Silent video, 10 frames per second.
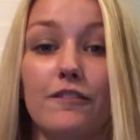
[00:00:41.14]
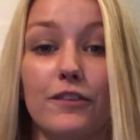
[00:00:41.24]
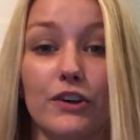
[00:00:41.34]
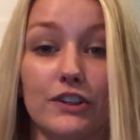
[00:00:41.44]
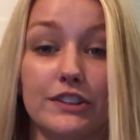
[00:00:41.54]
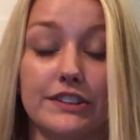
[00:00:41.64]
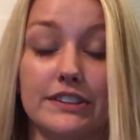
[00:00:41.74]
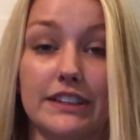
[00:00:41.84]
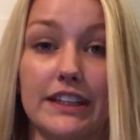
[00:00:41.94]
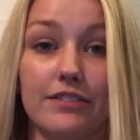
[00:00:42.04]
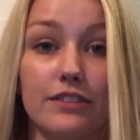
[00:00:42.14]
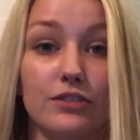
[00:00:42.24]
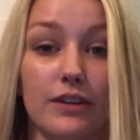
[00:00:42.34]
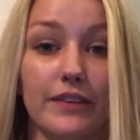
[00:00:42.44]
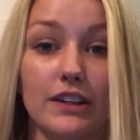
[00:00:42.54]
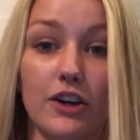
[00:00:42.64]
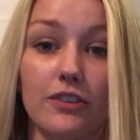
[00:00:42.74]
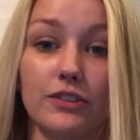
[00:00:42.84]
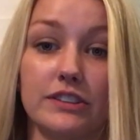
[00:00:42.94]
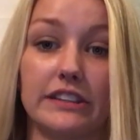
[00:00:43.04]
First, even from the
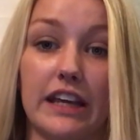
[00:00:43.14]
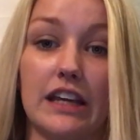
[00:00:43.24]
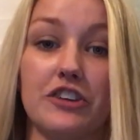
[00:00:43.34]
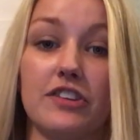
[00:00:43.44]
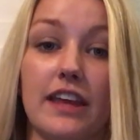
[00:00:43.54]
larval stage,